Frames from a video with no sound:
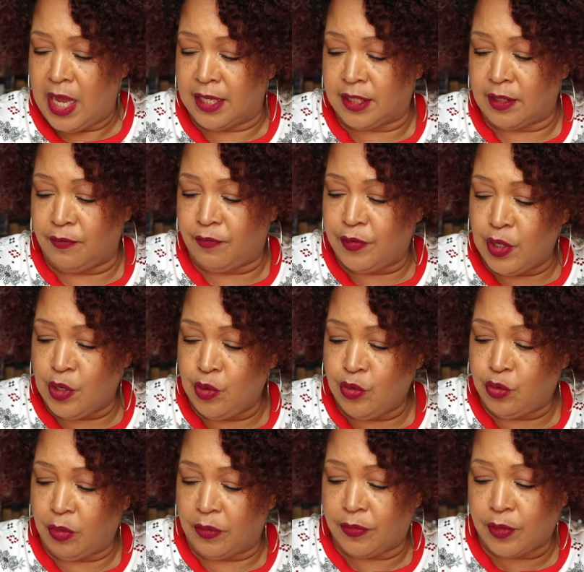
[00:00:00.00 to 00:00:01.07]
It's
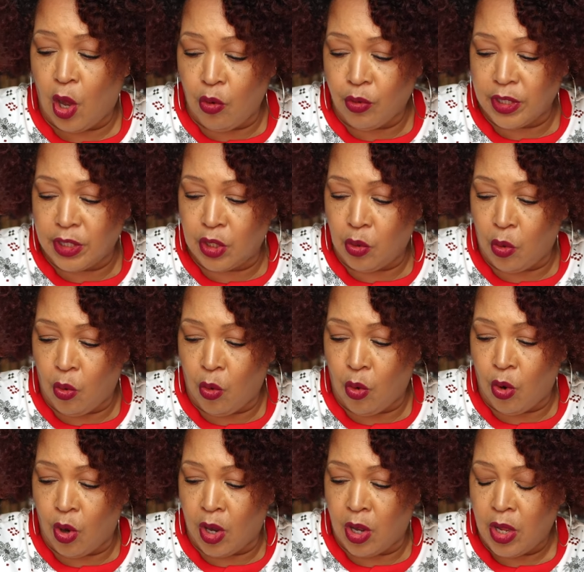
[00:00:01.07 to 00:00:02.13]
infused with coconut
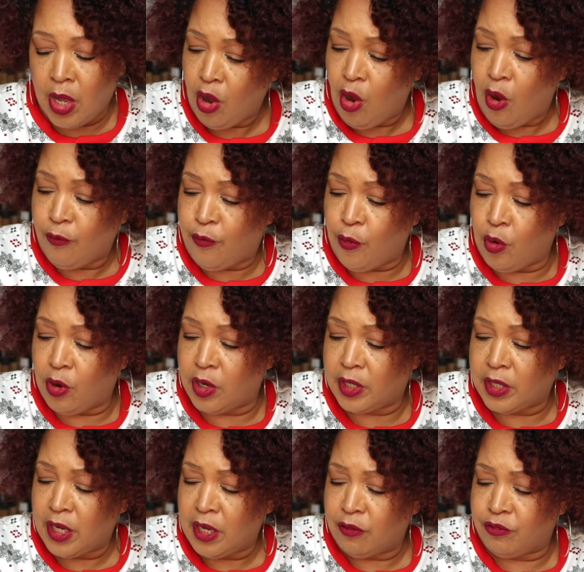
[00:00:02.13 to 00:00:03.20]
oil
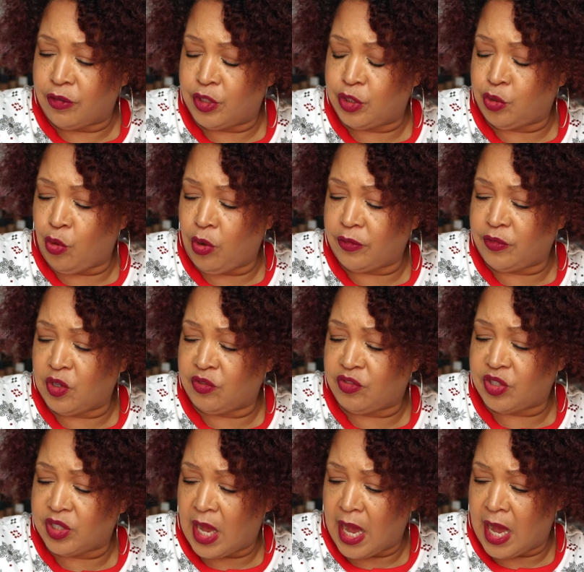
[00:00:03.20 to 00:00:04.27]
for restorative
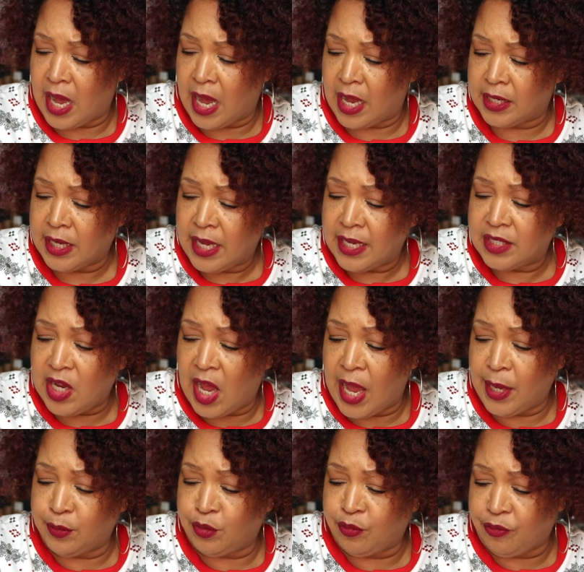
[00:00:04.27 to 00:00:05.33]
shine,
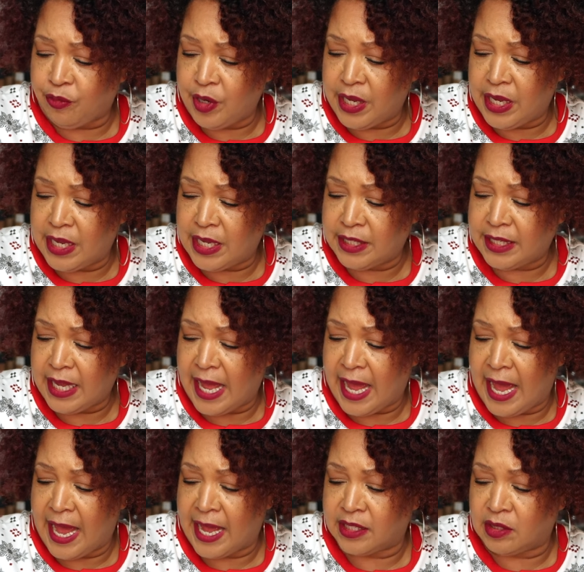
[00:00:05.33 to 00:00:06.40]
tames frizz,
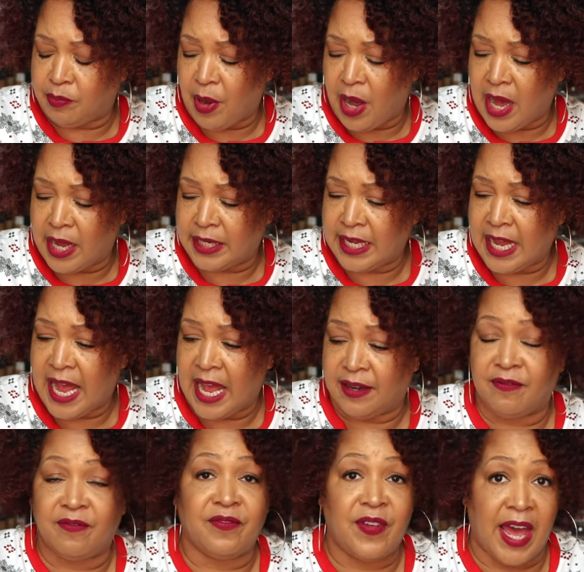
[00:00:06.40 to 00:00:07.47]
adds body,
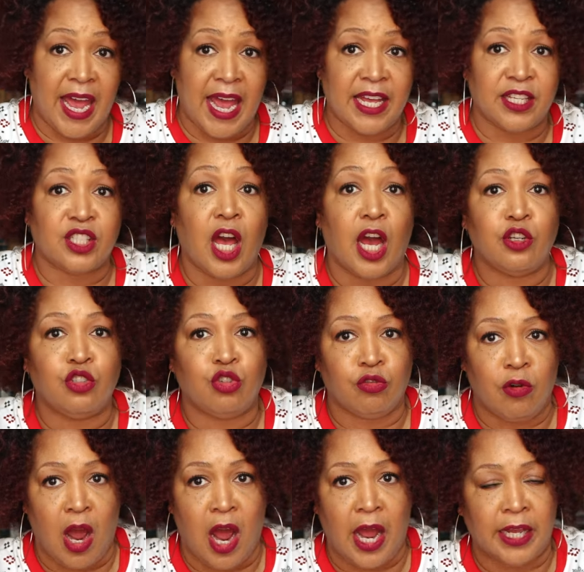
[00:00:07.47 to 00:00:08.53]
and fast
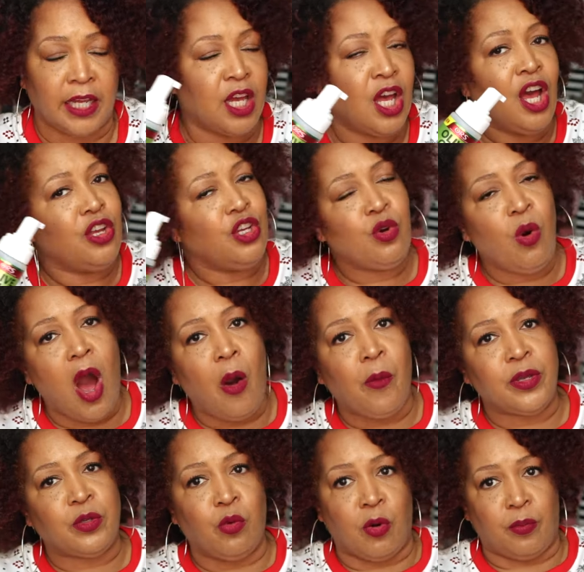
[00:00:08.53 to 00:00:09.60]
drying. You
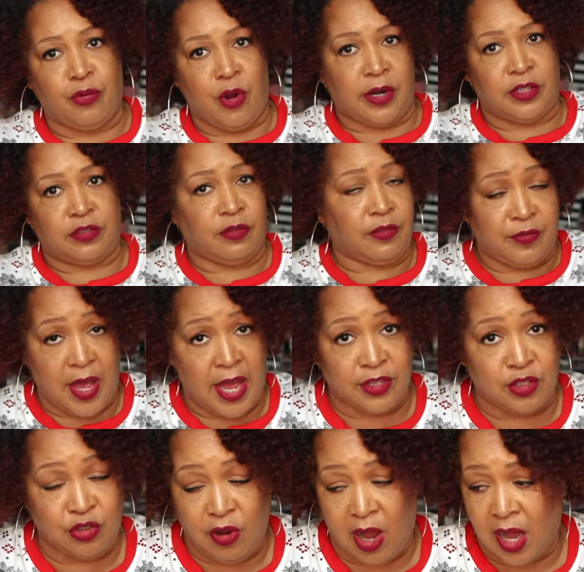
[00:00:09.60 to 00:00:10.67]
always want products for
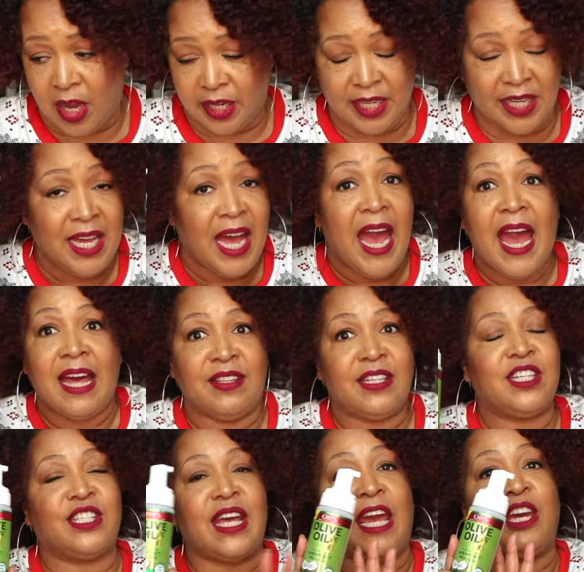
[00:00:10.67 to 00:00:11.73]
fast drying, and
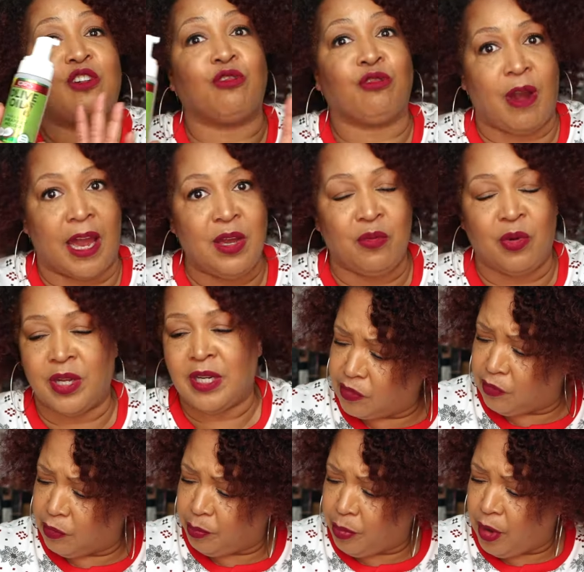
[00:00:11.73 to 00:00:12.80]
this is a great one.
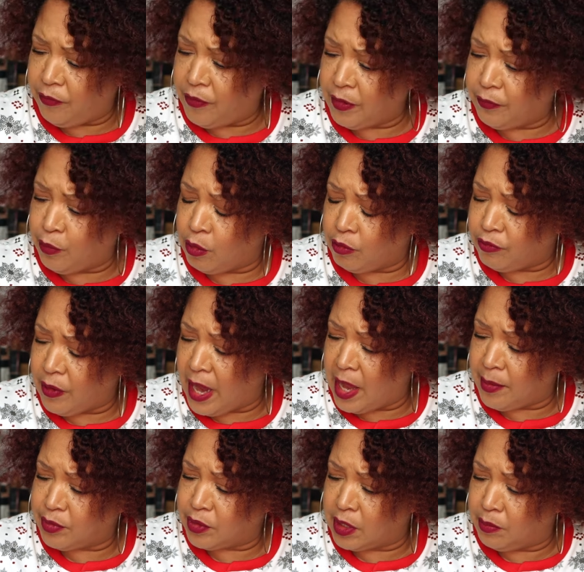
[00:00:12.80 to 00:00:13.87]
It's perfect for
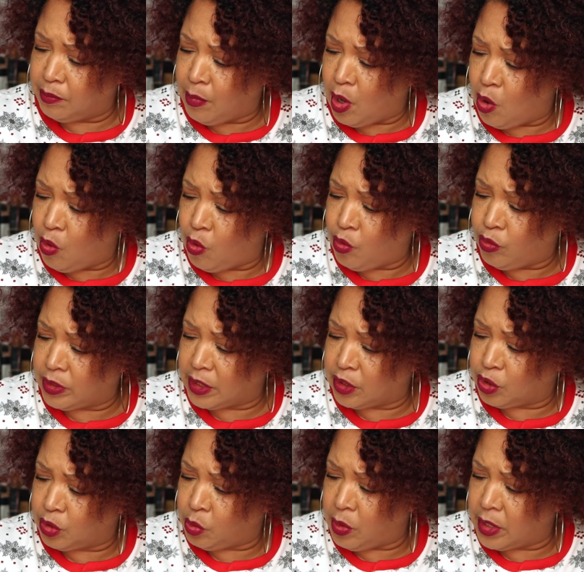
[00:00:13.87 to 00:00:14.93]
wraps and mold
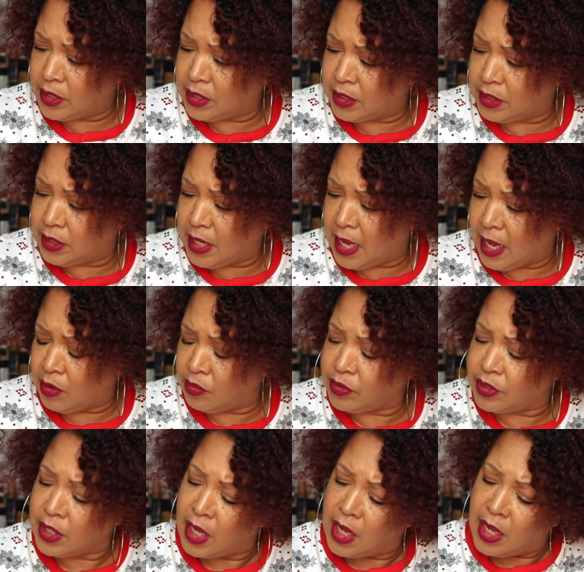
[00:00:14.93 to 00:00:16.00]
and twist
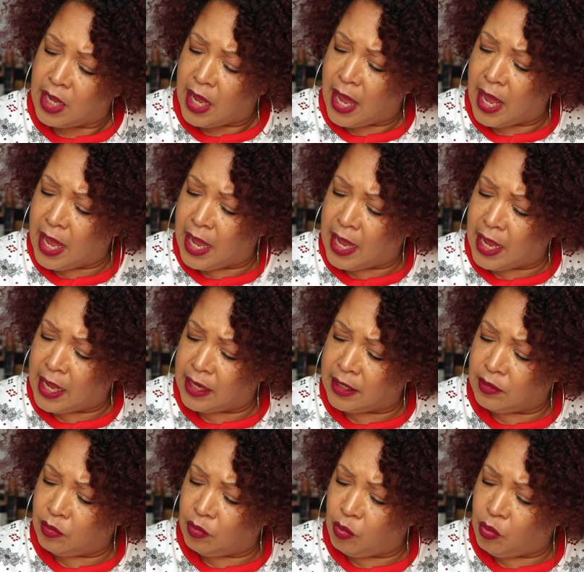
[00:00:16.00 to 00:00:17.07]
outs
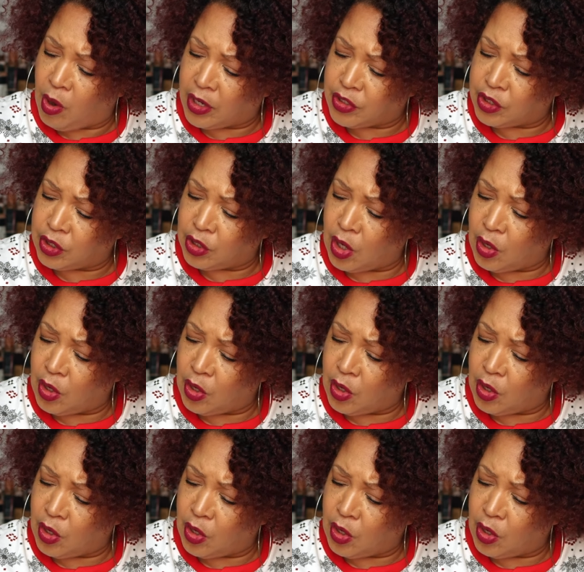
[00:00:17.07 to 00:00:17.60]
and wash and